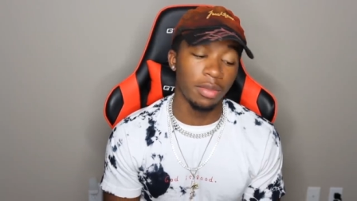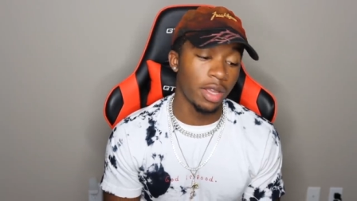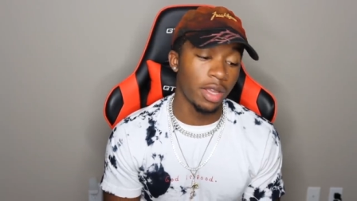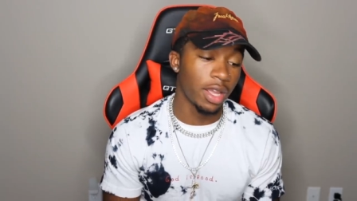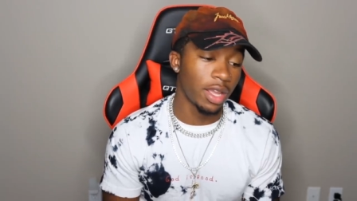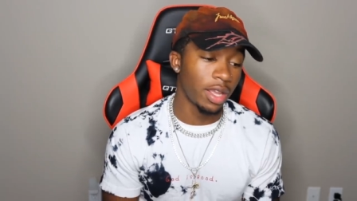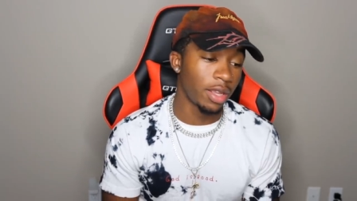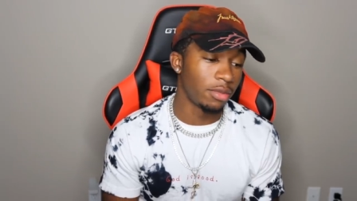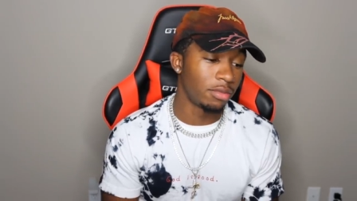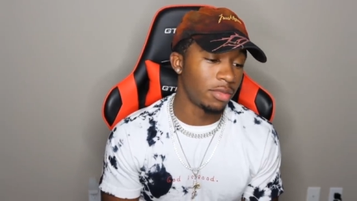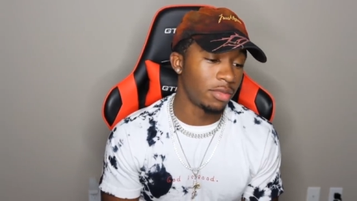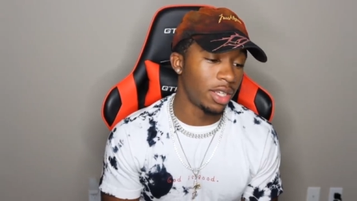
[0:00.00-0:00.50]
But
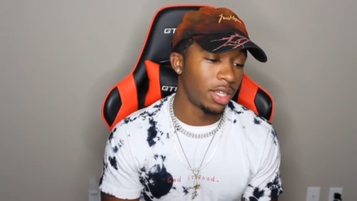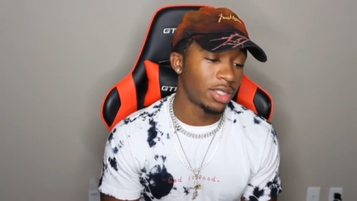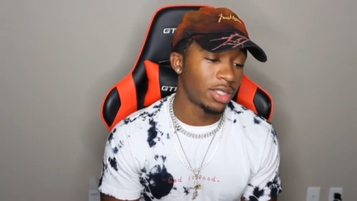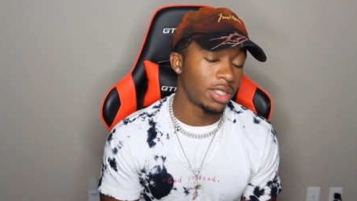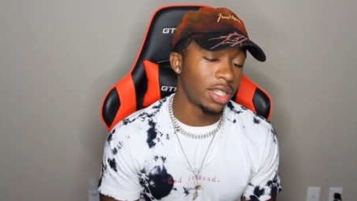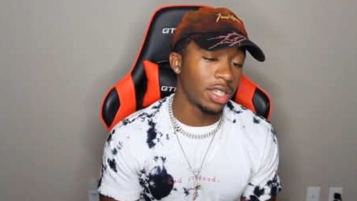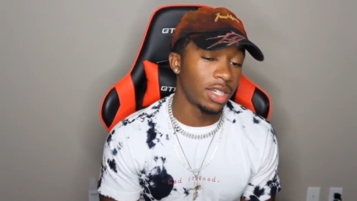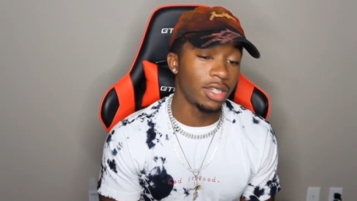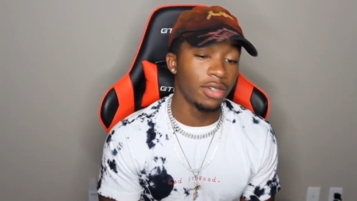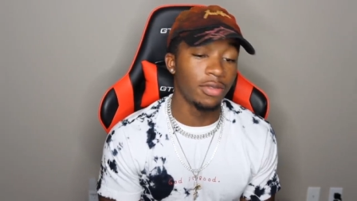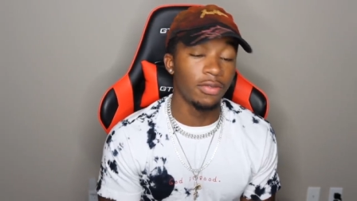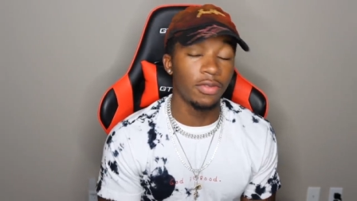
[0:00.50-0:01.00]
hey, that's
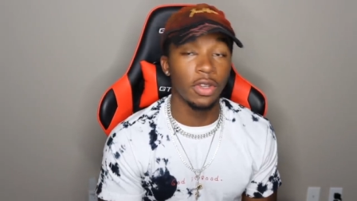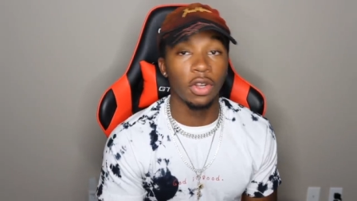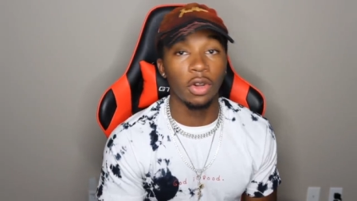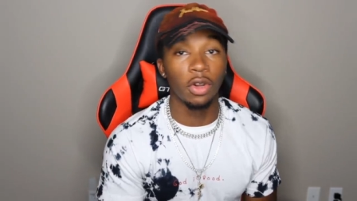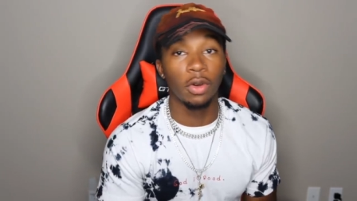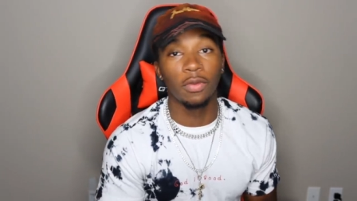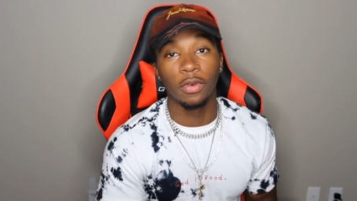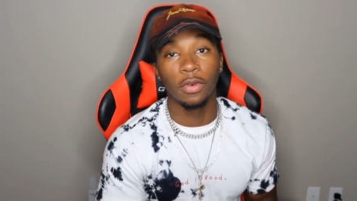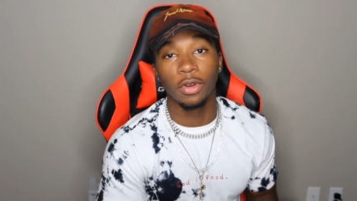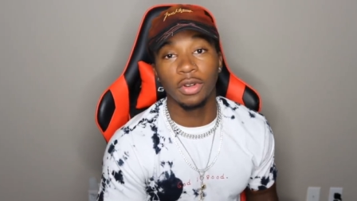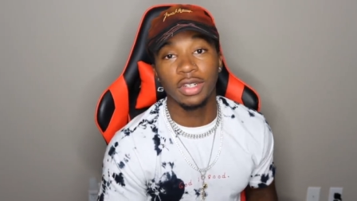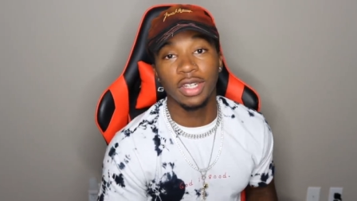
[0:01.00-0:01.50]
the end of the video.
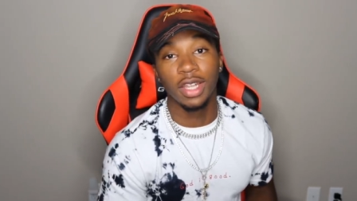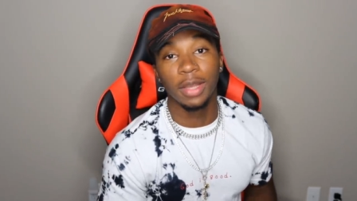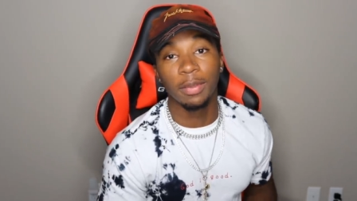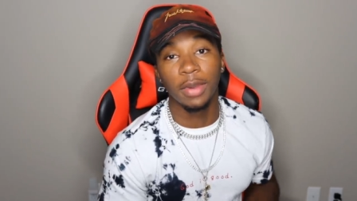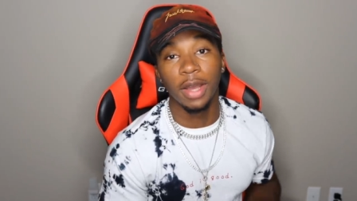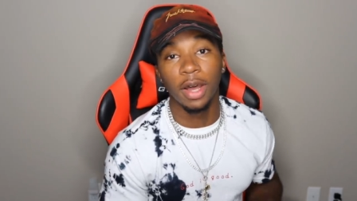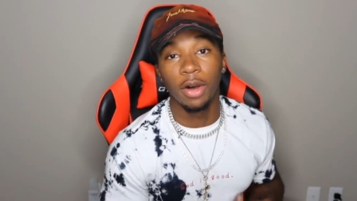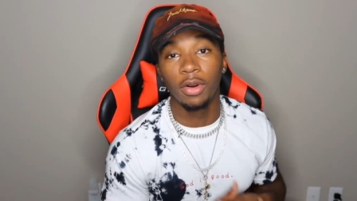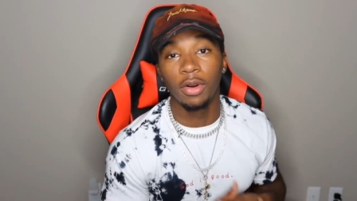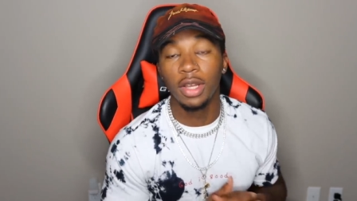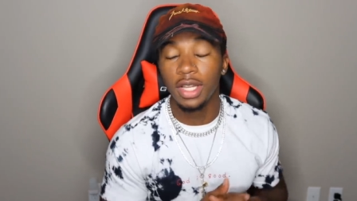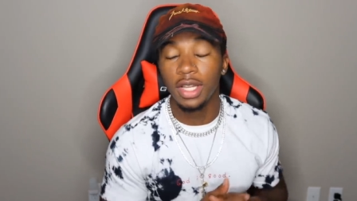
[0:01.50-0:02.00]
Before you dip
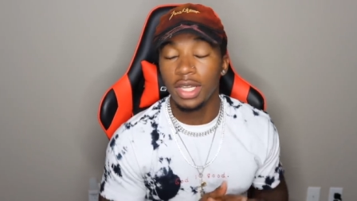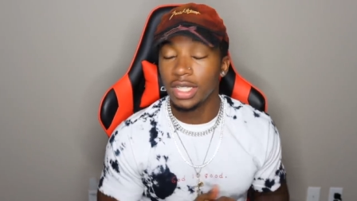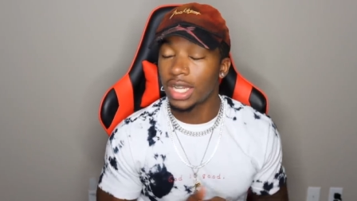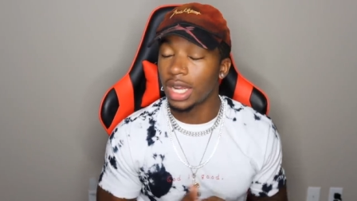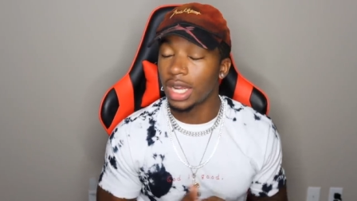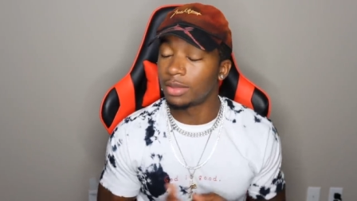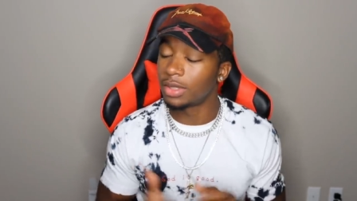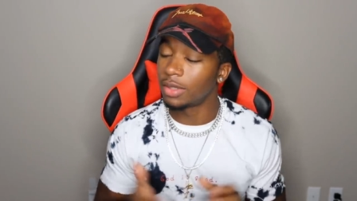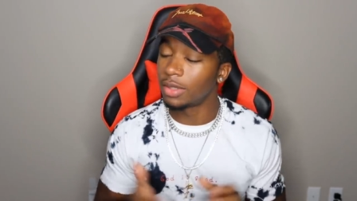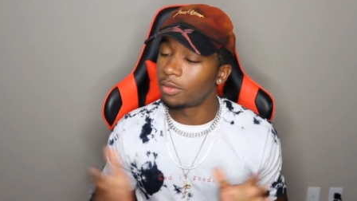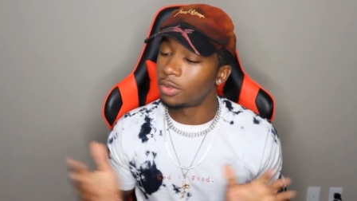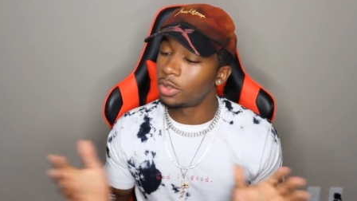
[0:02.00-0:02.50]
out,
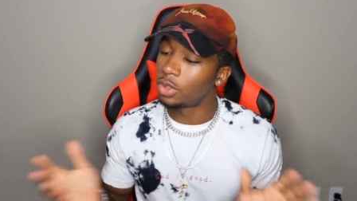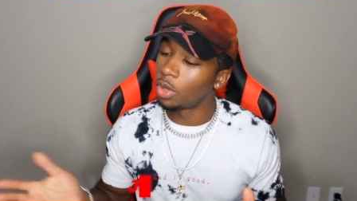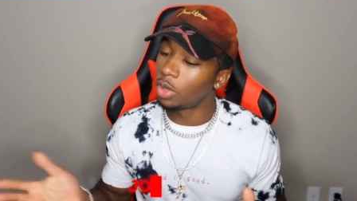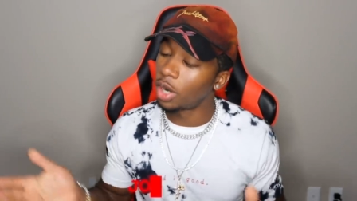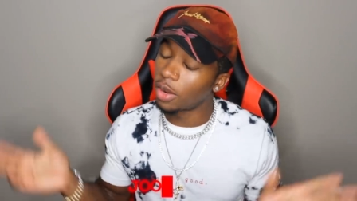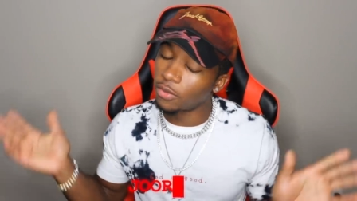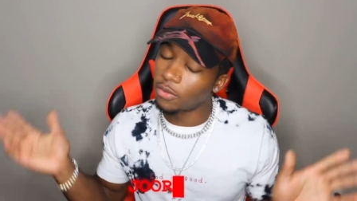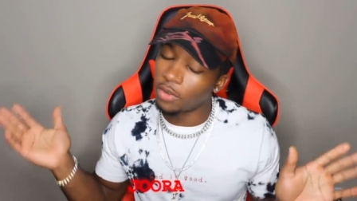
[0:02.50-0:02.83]
Cups up the drawer.